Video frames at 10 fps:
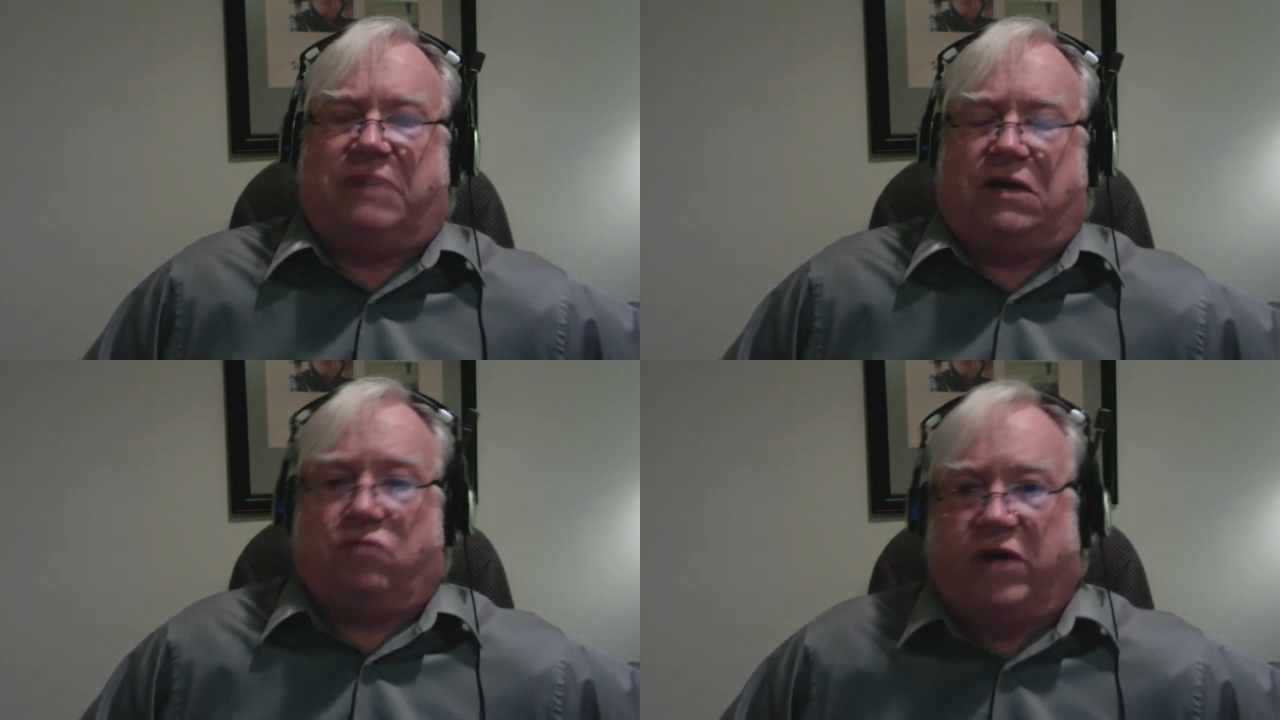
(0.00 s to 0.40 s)

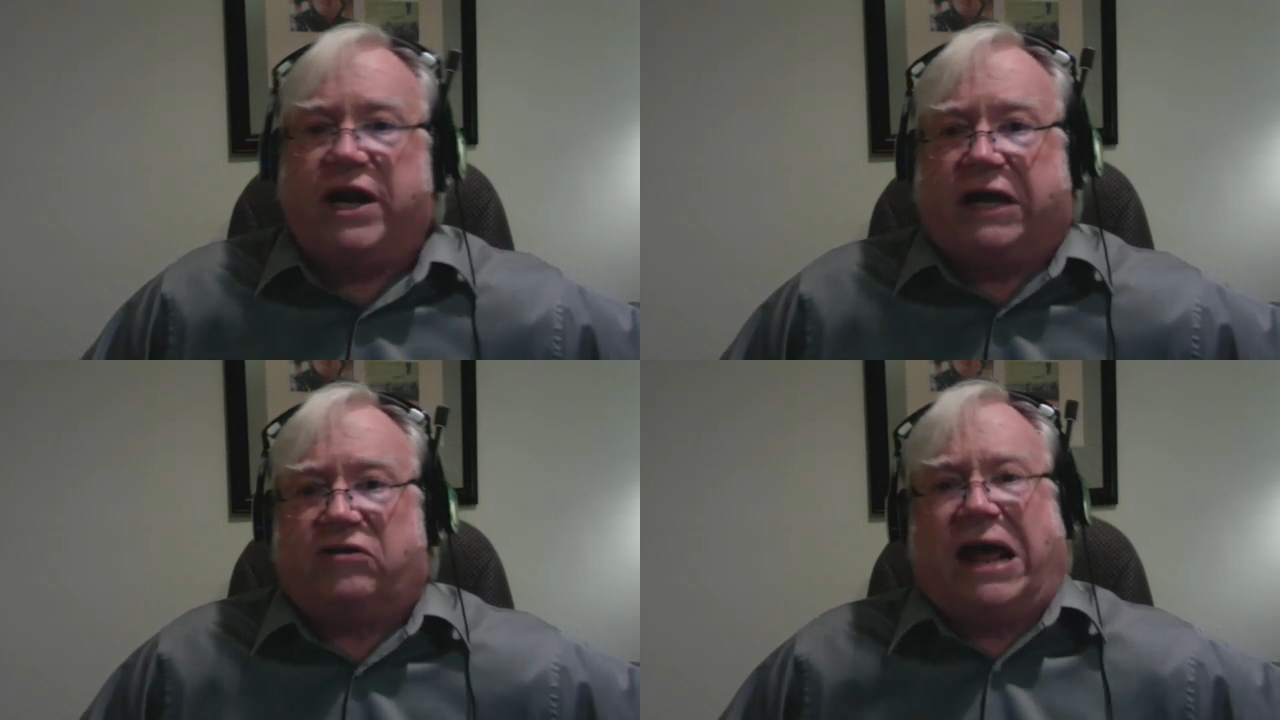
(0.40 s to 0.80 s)
be
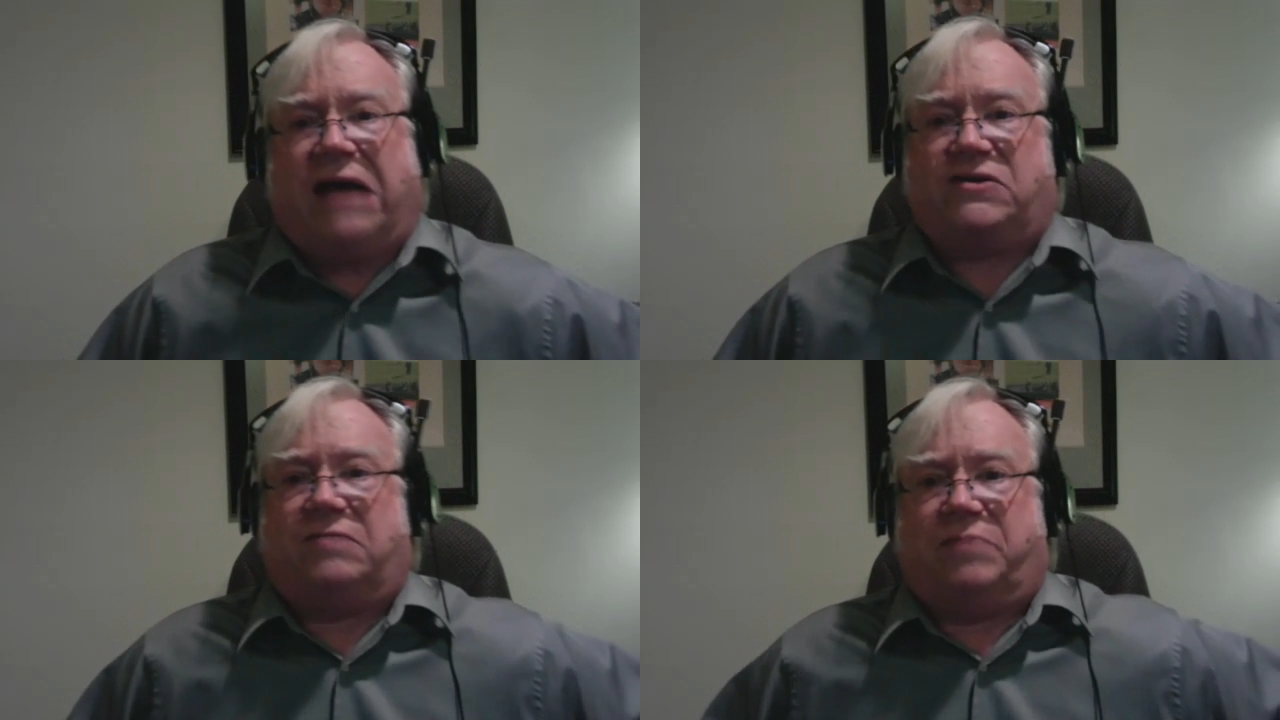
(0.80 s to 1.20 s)
rigged
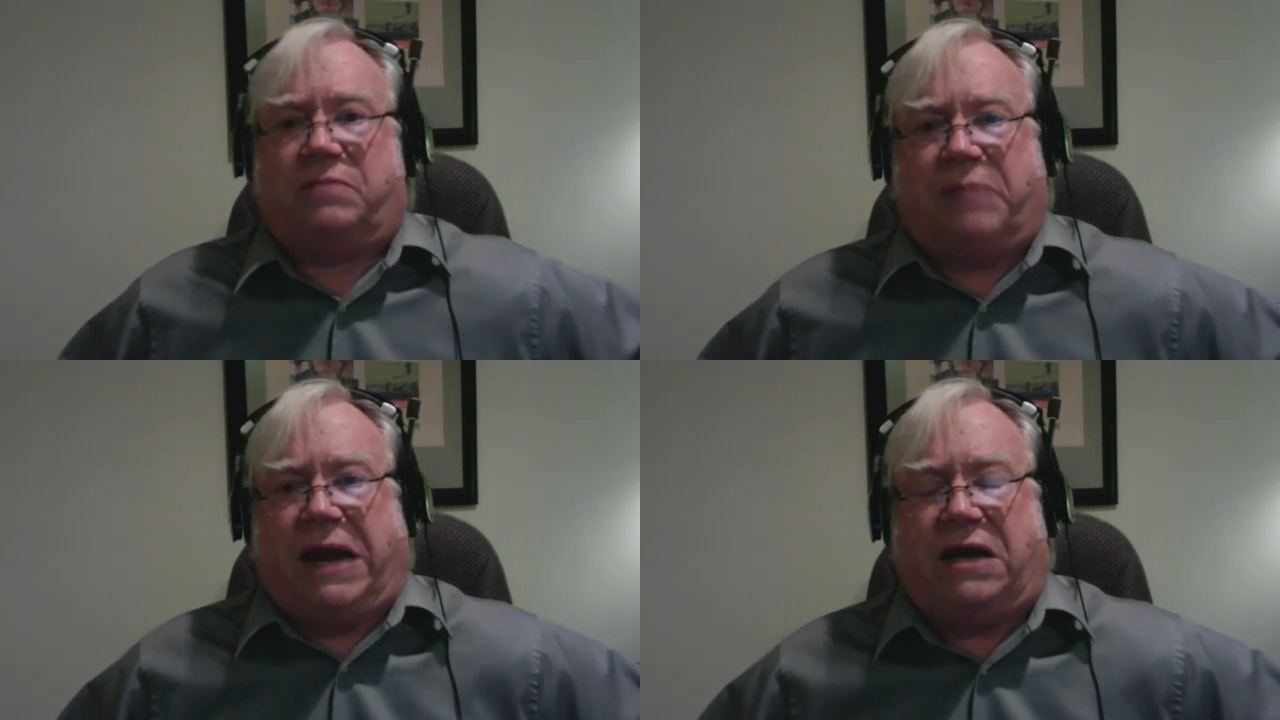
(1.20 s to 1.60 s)
hasn't
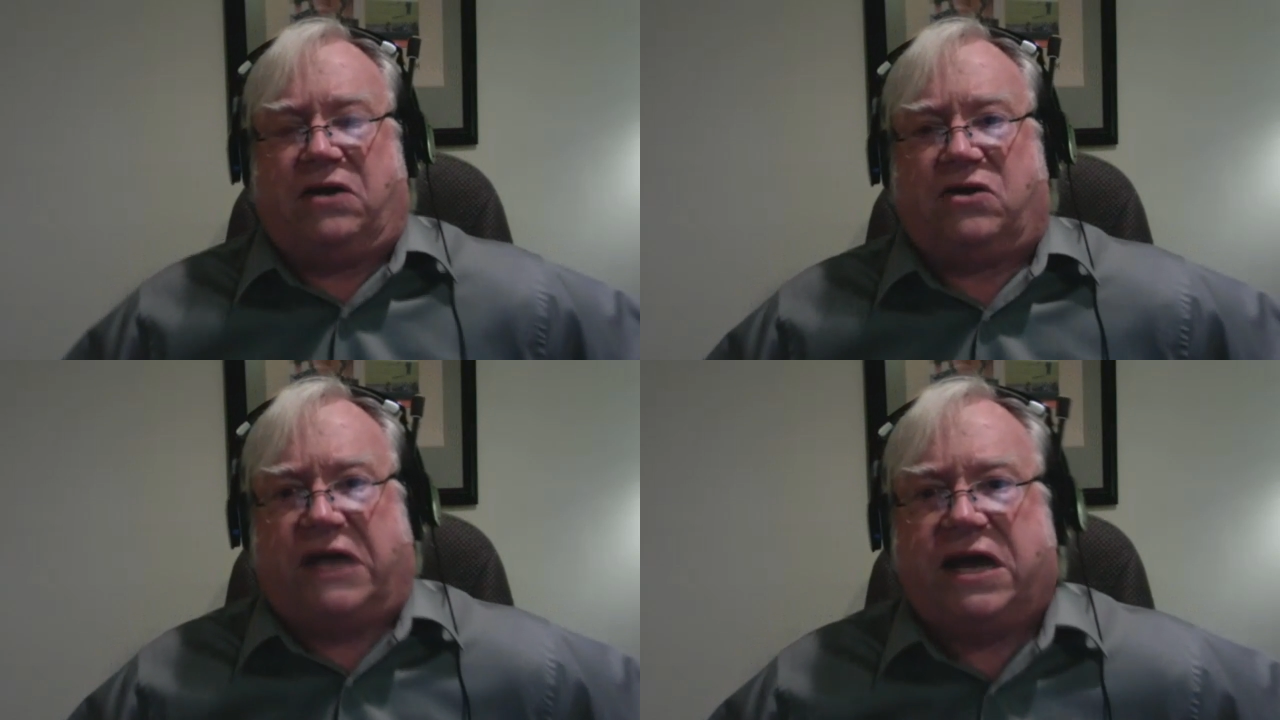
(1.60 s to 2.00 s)
been paying
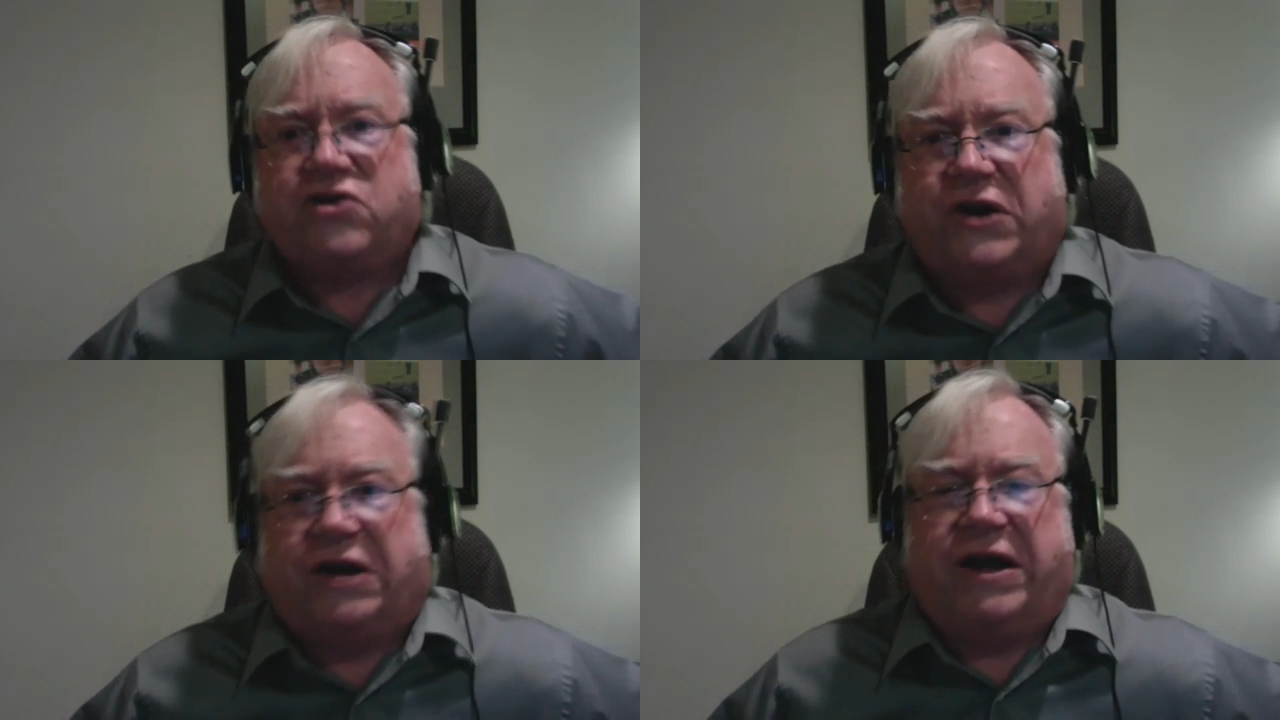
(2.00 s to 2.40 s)
attention,